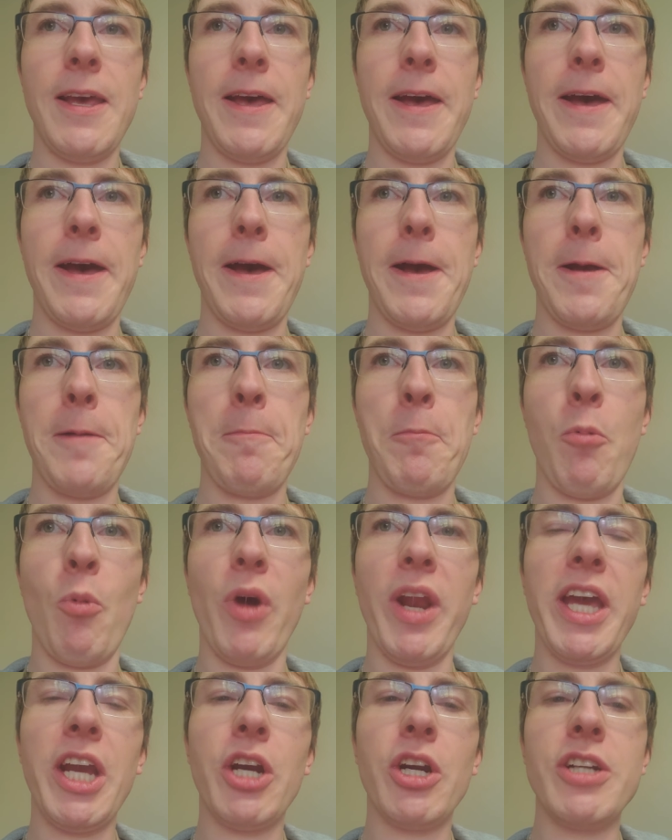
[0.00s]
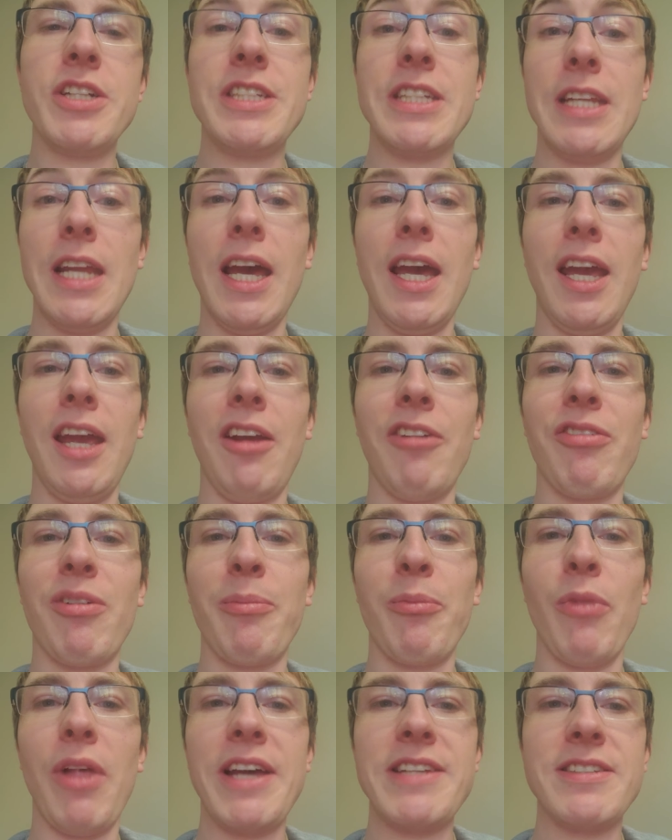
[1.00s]
What I heard tonight
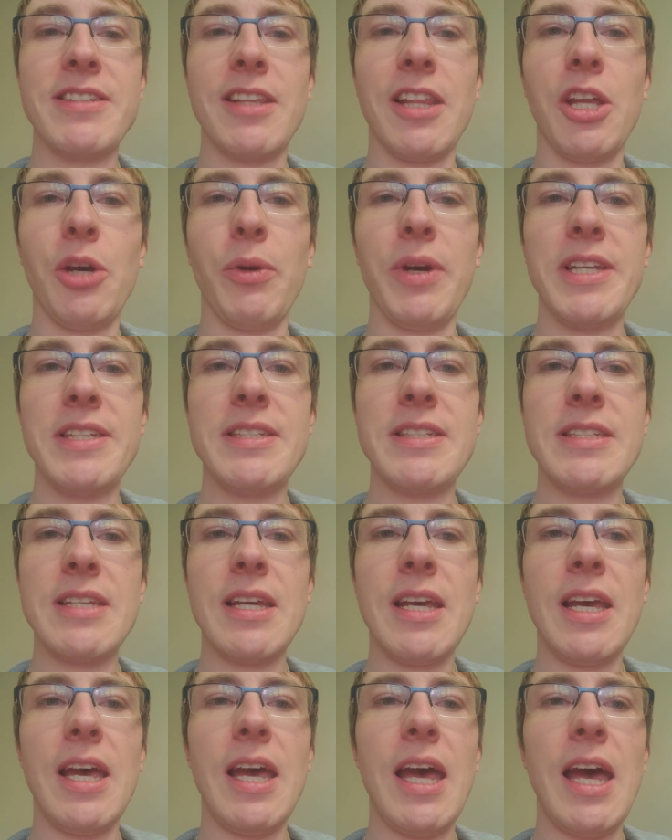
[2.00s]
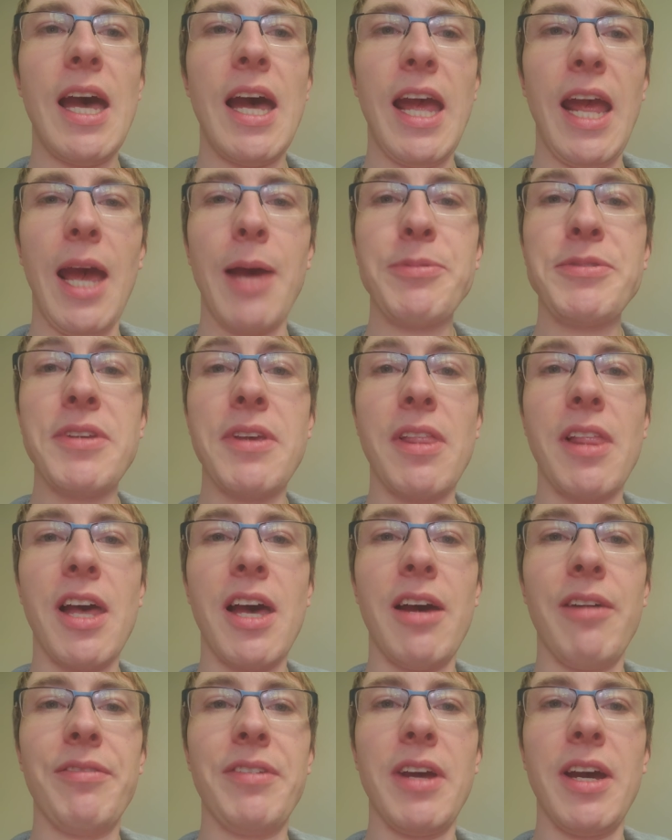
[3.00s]
from Leslyn Lewis, I absolutely
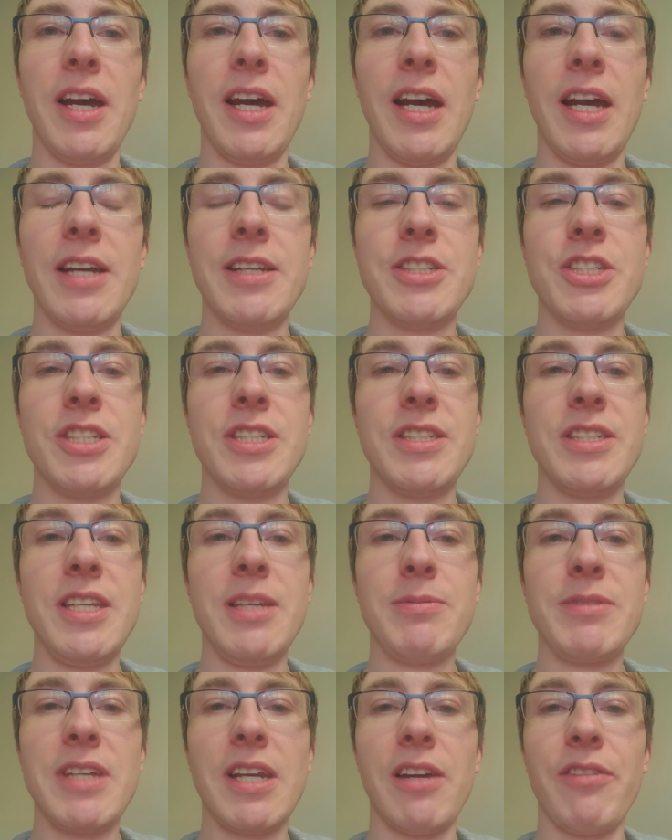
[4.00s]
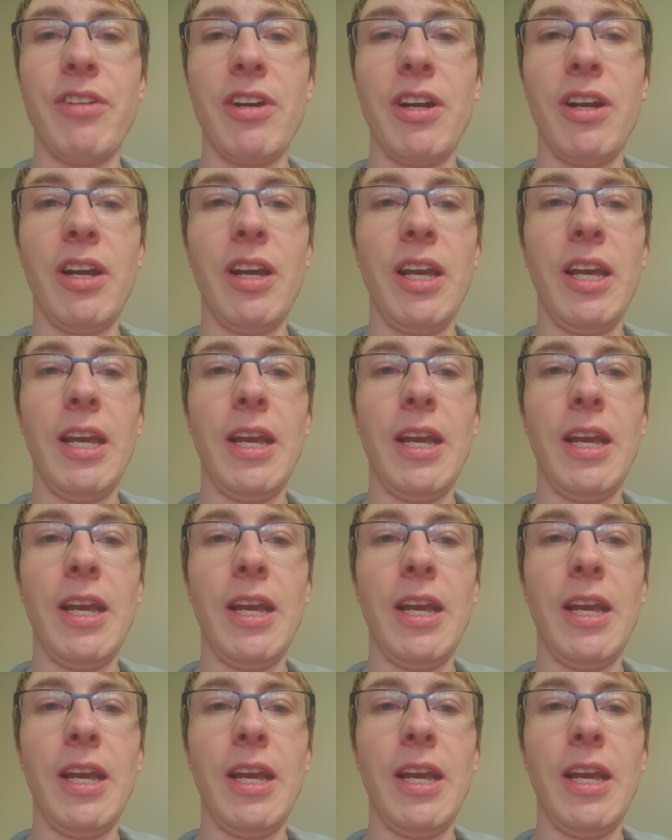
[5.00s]
loved. She seems like a very